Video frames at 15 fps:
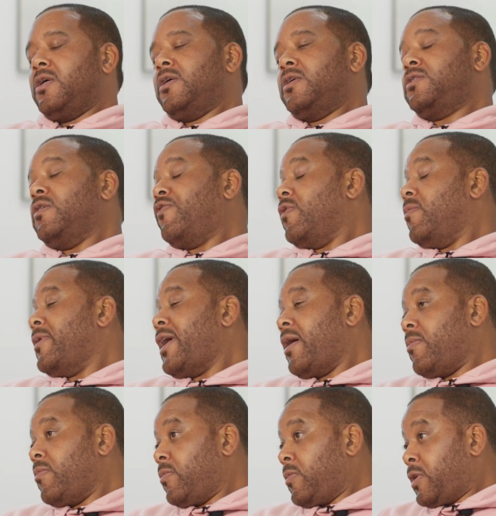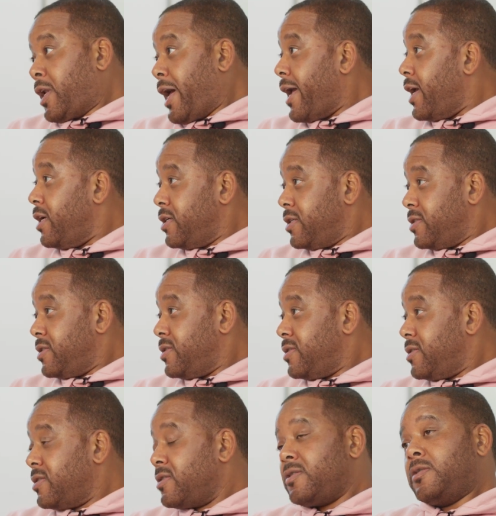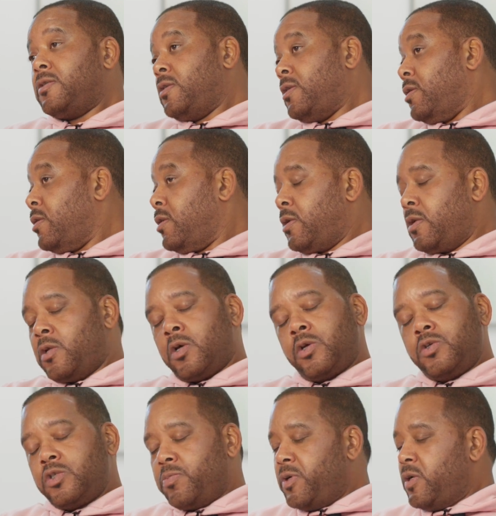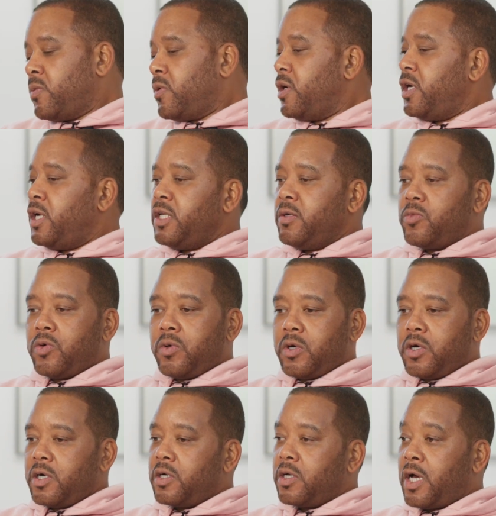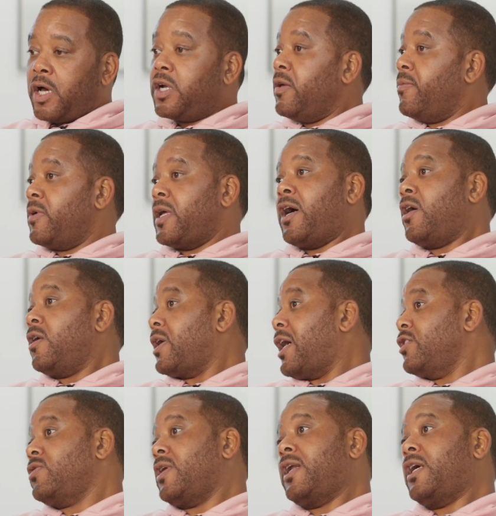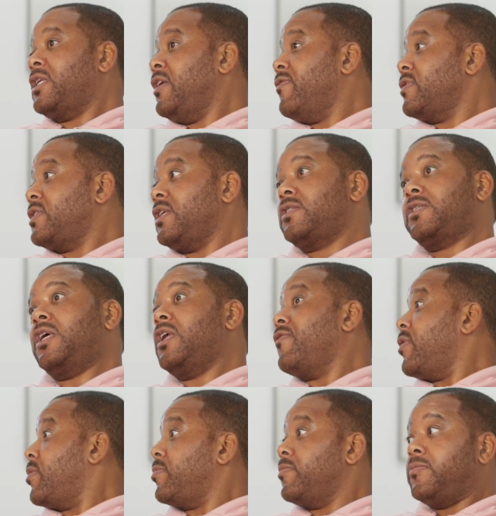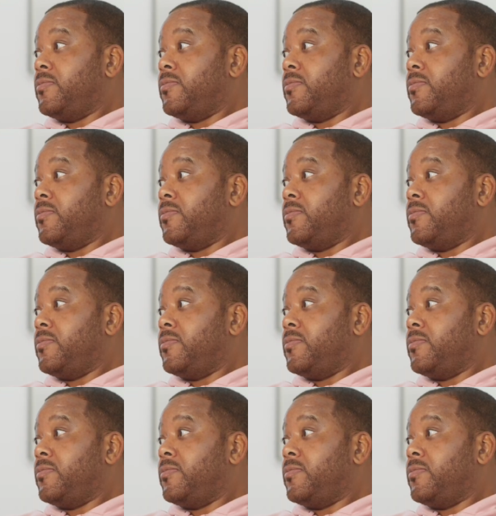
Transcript: So from that night, don't use the B word anymore. I try not to even say son of a,